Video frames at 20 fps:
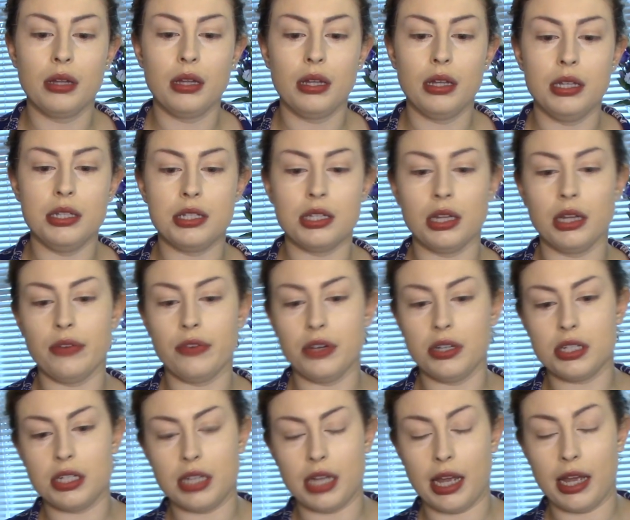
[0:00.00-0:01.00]
he's
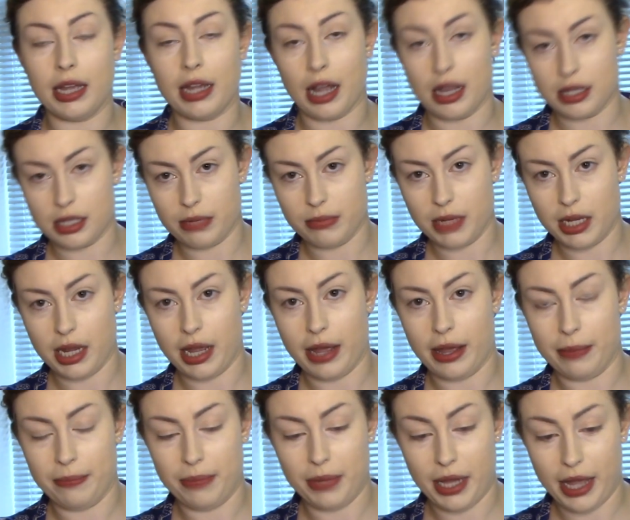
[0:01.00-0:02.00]
delivering today, can
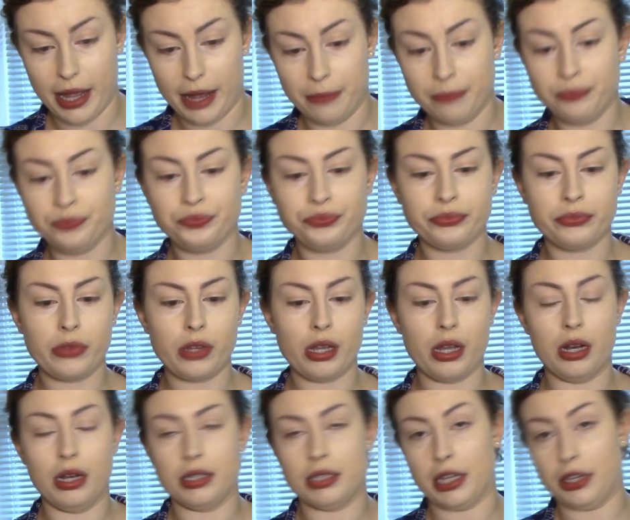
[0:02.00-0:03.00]
somebody be in?
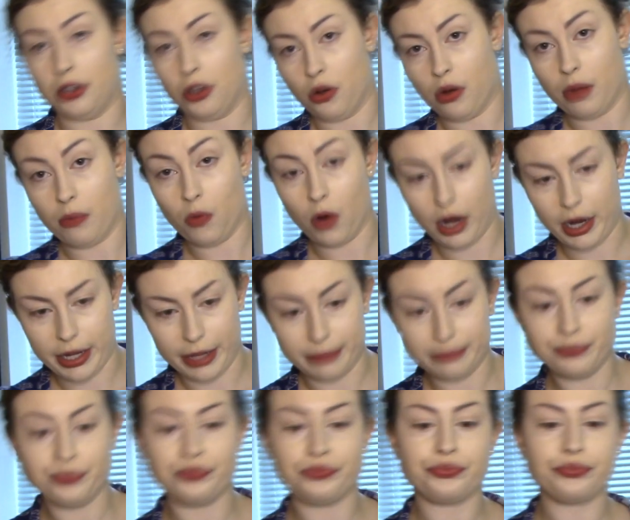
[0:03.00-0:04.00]
And I say, no, I'm
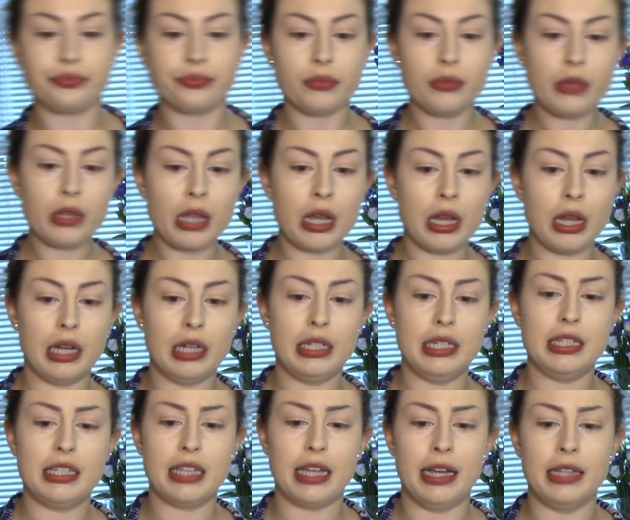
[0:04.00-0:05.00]
working. And
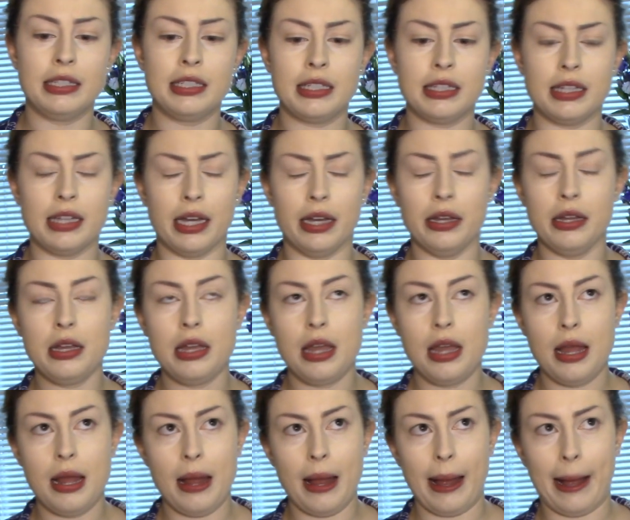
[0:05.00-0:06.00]
he says that
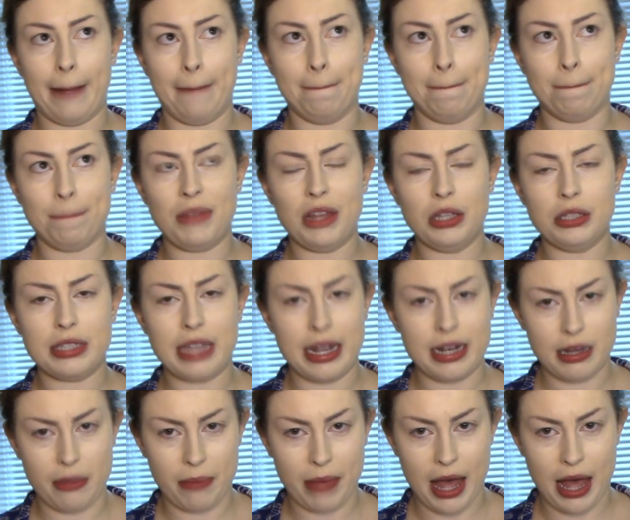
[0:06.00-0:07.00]
he'll
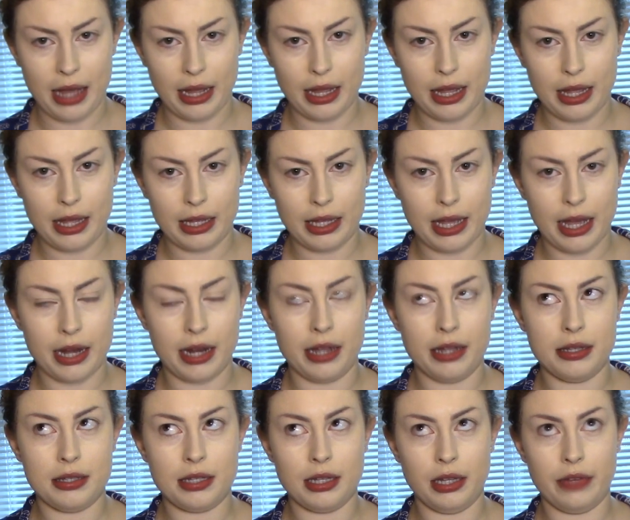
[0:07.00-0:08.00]
send it back and get
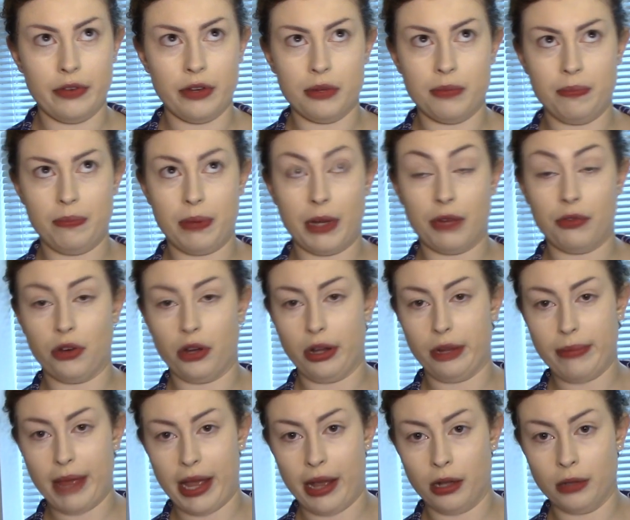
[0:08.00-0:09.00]
it delivered by Royal
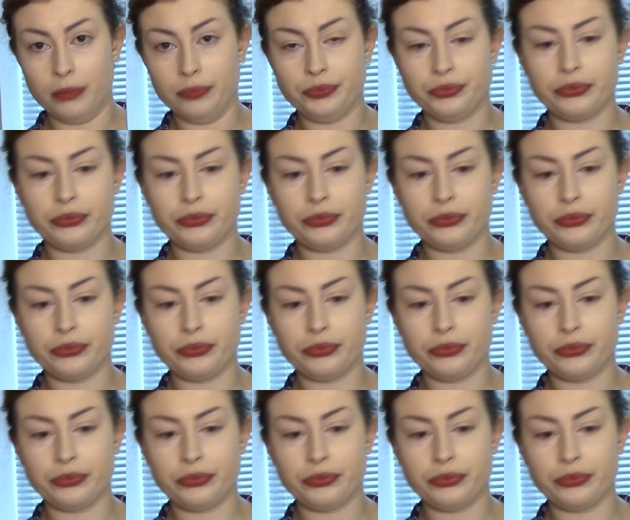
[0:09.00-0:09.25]
Mail,